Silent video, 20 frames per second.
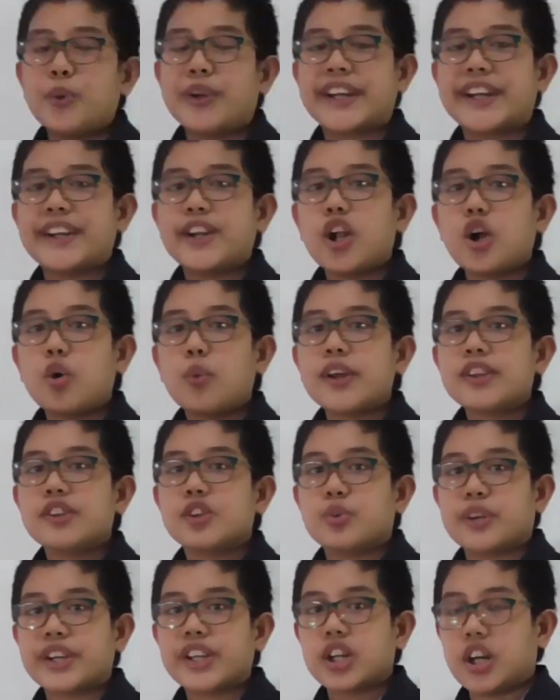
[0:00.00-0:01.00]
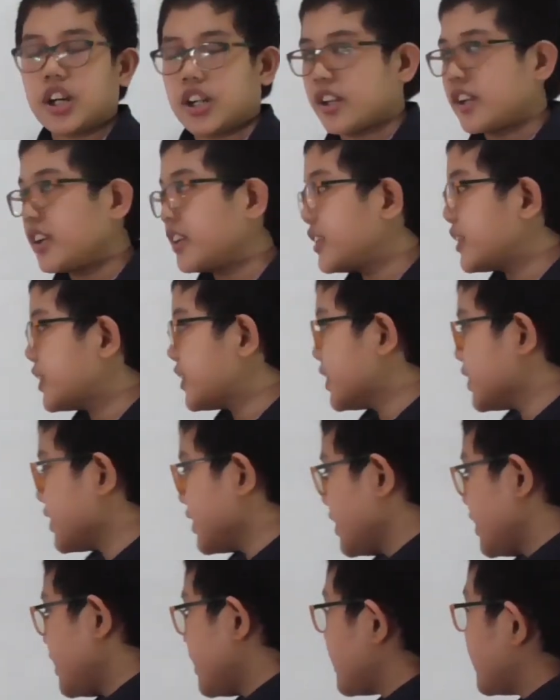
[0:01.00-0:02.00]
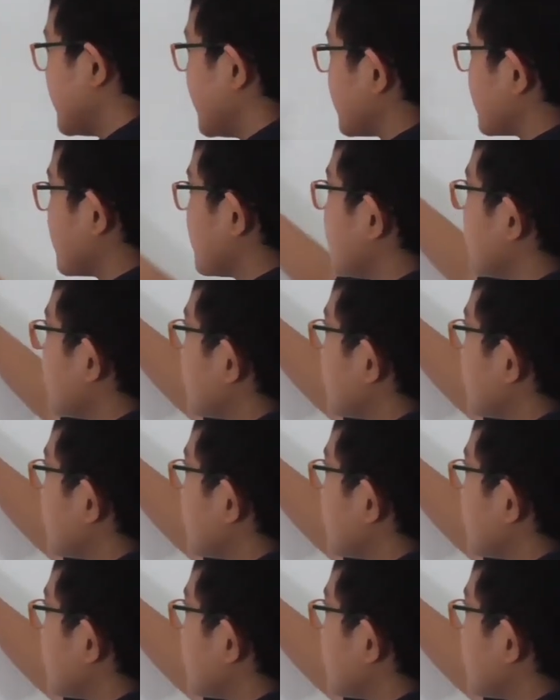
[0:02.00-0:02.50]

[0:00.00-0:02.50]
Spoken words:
we can always recall that